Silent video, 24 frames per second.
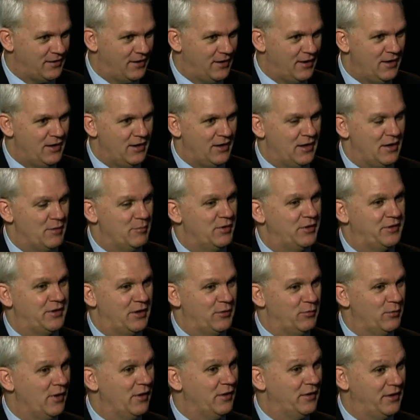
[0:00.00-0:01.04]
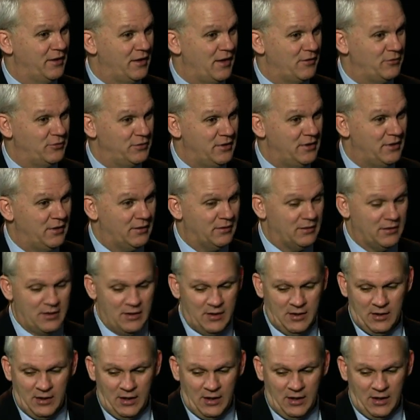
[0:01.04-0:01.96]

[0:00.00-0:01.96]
yeah. uh, but they will in another year.